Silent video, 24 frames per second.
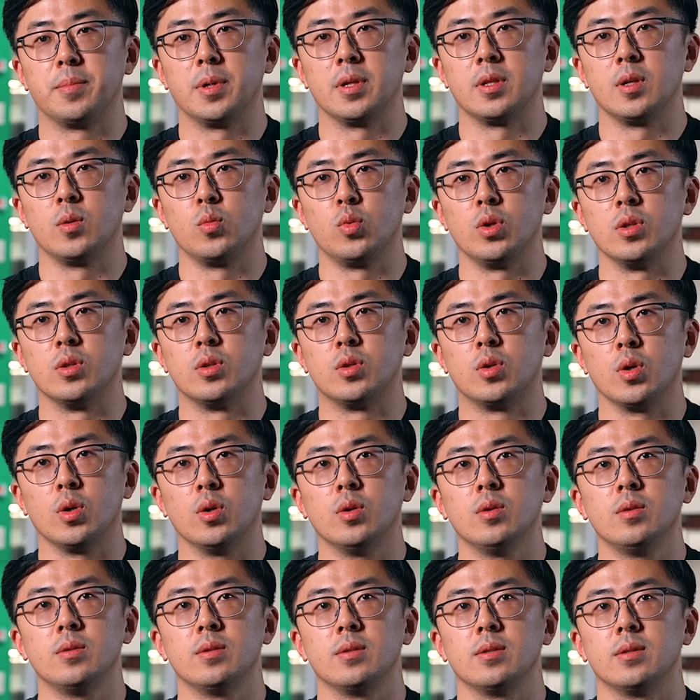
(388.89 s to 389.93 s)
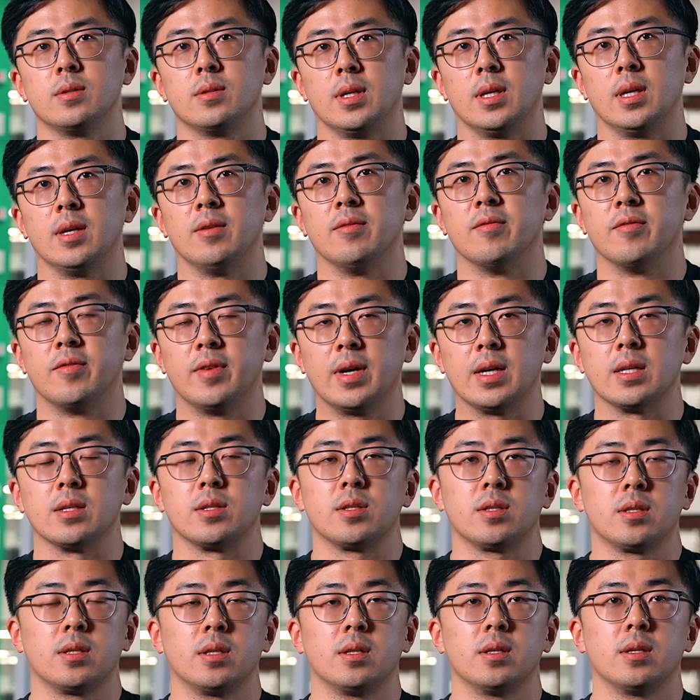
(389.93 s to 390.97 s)
but then we don't
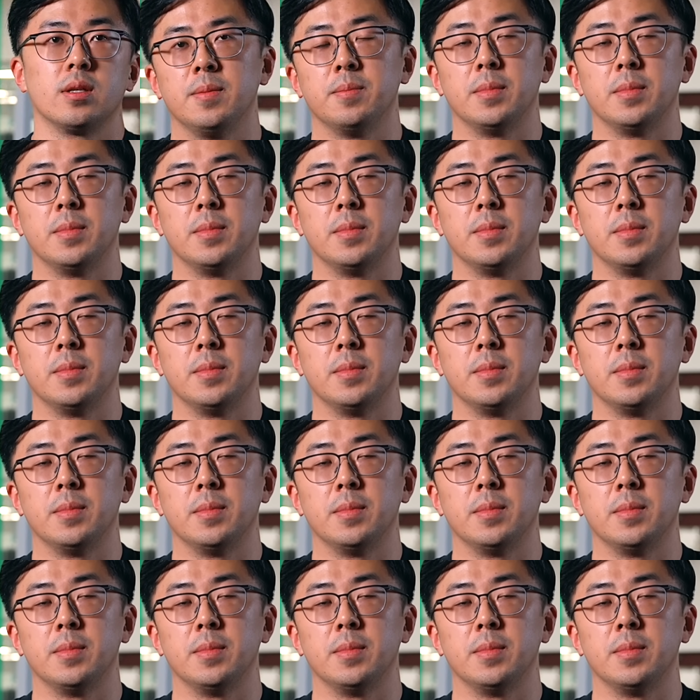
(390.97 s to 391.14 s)
invest